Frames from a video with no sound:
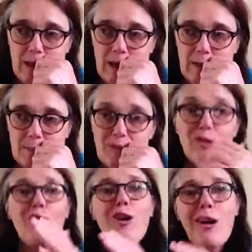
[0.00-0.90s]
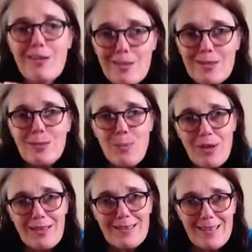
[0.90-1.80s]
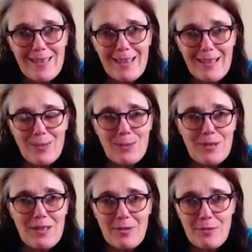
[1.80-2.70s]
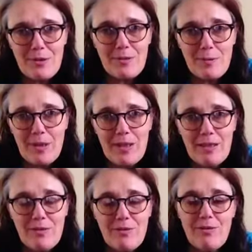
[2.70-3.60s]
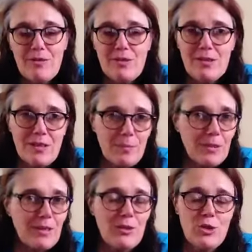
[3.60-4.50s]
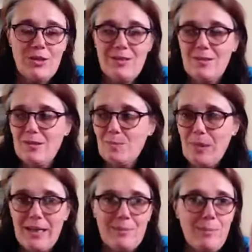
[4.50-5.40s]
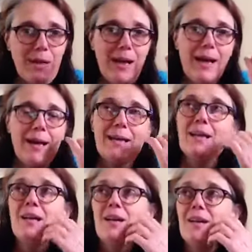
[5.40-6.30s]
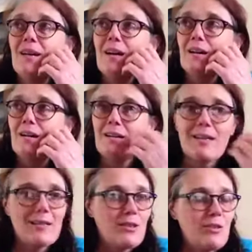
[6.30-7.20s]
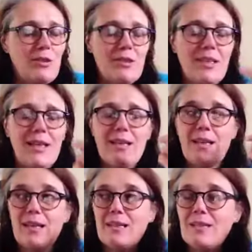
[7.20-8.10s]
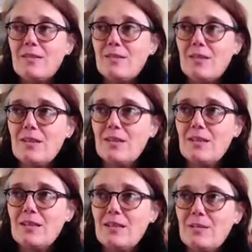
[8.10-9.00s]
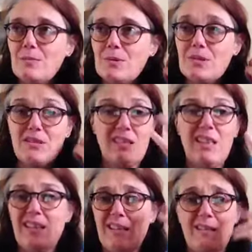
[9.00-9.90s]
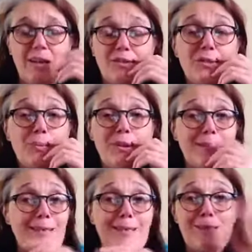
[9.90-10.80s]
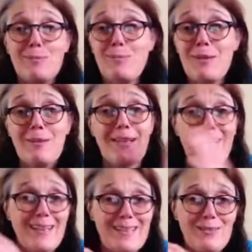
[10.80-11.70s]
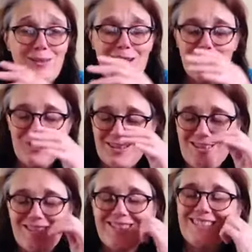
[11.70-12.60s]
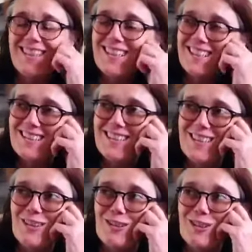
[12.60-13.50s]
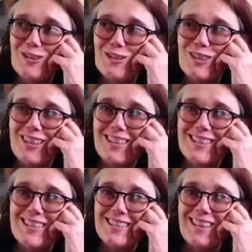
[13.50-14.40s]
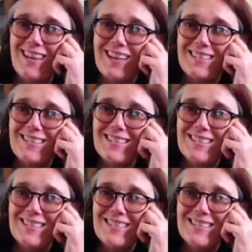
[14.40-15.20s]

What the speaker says: Not unsurprisingly, I was suffering with stomach issues, bad back. I had stress headaches. Unsurprisingly, I had a myriad of health issues to go alongside that